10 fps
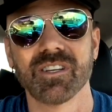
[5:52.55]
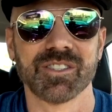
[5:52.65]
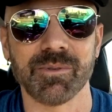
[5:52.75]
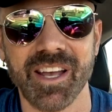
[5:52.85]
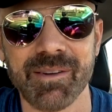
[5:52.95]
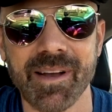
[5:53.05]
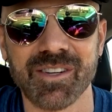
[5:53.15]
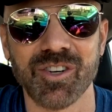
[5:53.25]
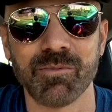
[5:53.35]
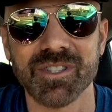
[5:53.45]
So I'm gonna head back
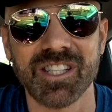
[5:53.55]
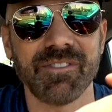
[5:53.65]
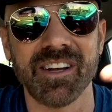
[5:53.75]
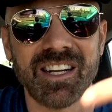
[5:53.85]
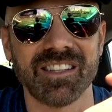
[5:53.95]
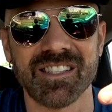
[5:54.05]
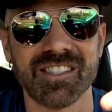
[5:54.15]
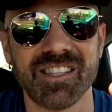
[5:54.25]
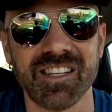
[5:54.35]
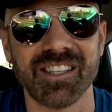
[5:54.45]
home and see if I can get this
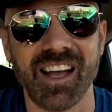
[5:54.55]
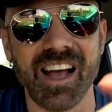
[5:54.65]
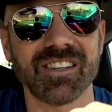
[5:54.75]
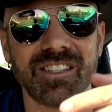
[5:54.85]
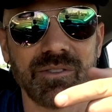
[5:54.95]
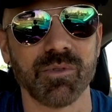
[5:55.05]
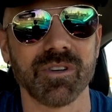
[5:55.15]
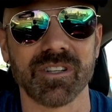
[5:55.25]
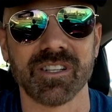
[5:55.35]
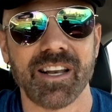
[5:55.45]
thing to actually
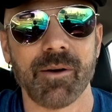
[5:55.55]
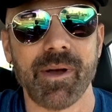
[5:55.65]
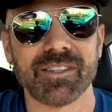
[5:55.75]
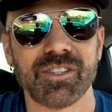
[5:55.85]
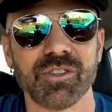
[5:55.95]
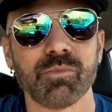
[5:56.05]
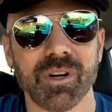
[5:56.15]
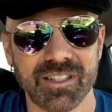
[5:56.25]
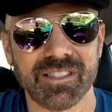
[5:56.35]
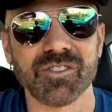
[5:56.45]
work. Now back to your
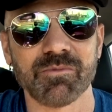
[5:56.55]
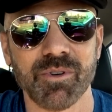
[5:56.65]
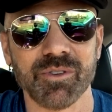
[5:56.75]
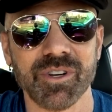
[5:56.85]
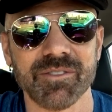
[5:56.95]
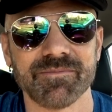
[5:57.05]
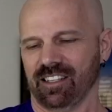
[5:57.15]
regularly scheduled program.